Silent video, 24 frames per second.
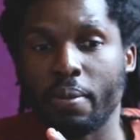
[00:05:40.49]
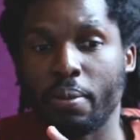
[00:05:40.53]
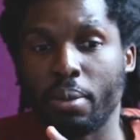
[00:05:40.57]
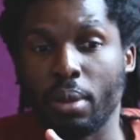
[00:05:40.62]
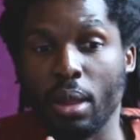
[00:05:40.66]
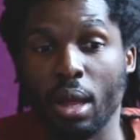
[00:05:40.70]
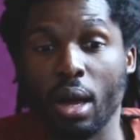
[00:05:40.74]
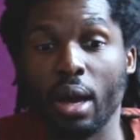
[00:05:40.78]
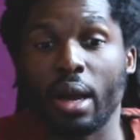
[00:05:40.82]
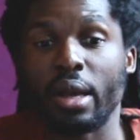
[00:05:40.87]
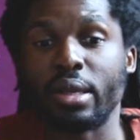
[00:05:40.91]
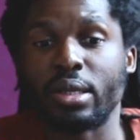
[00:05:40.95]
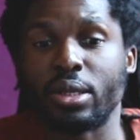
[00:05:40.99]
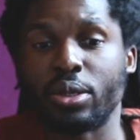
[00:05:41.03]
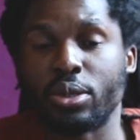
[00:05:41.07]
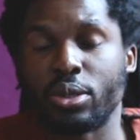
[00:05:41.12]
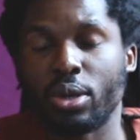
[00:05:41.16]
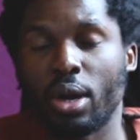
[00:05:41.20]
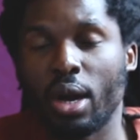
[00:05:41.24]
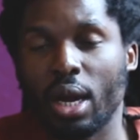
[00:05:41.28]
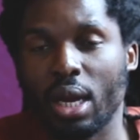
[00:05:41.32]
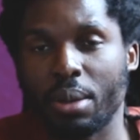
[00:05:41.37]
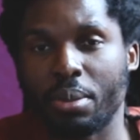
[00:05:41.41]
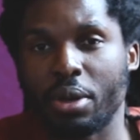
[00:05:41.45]
blogs you
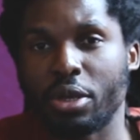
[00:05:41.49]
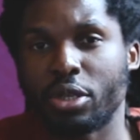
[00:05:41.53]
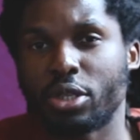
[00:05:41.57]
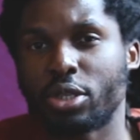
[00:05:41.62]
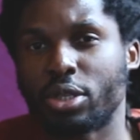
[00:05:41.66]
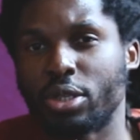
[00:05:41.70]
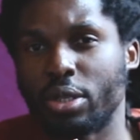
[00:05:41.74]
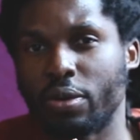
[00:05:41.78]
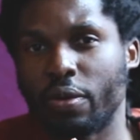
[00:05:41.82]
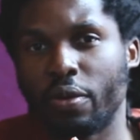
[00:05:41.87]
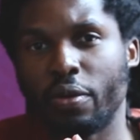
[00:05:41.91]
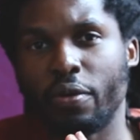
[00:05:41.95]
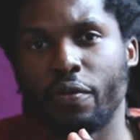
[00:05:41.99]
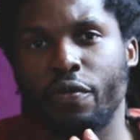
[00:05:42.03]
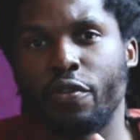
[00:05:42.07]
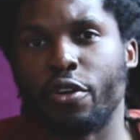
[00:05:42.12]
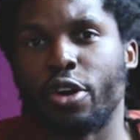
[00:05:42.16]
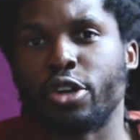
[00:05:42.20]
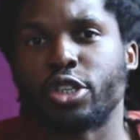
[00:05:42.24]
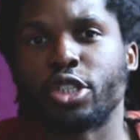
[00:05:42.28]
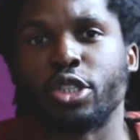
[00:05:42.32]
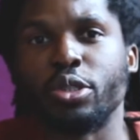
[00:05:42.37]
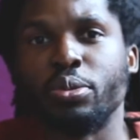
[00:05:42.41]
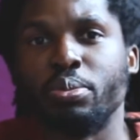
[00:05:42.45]
talk about
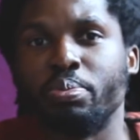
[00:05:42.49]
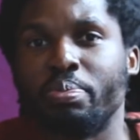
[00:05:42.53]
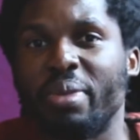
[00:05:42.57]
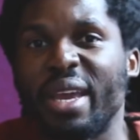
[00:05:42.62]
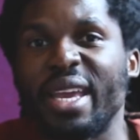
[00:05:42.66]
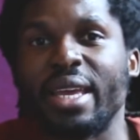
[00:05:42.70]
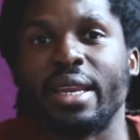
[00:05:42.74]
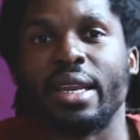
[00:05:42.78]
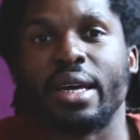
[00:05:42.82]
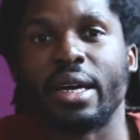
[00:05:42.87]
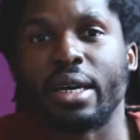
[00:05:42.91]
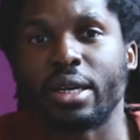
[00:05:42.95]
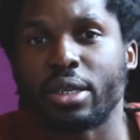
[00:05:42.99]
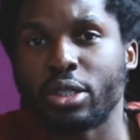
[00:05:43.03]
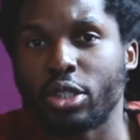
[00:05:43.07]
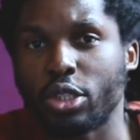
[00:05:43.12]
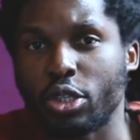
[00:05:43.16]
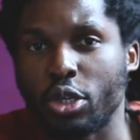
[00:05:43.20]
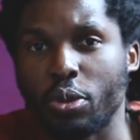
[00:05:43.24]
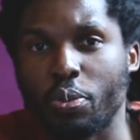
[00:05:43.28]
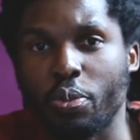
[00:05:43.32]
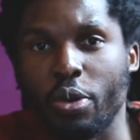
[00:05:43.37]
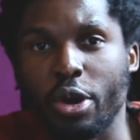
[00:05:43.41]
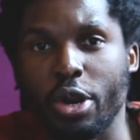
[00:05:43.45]
version beta
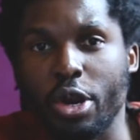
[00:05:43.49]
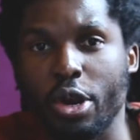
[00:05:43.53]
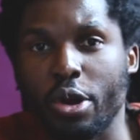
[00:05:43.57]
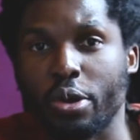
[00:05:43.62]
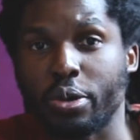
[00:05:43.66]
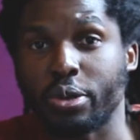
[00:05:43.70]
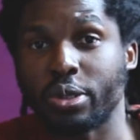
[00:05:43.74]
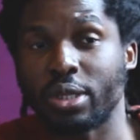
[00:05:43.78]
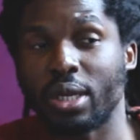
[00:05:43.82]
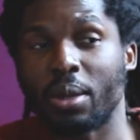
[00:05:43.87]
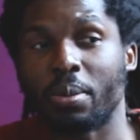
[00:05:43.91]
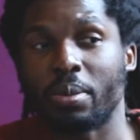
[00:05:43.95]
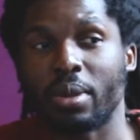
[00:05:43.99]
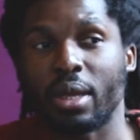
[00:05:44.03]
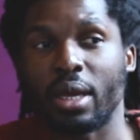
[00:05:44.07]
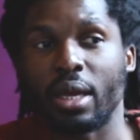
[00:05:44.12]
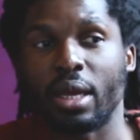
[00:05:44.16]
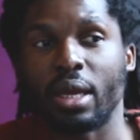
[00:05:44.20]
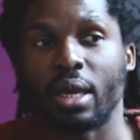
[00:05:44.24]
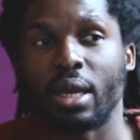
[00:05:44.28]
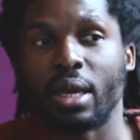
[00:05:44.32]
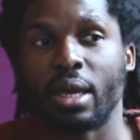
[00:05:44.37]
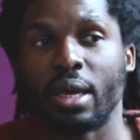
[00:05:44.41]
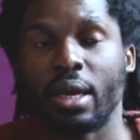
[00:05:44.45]
2.0 or
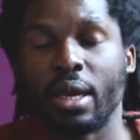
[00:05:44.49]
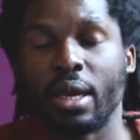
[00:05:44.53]
something,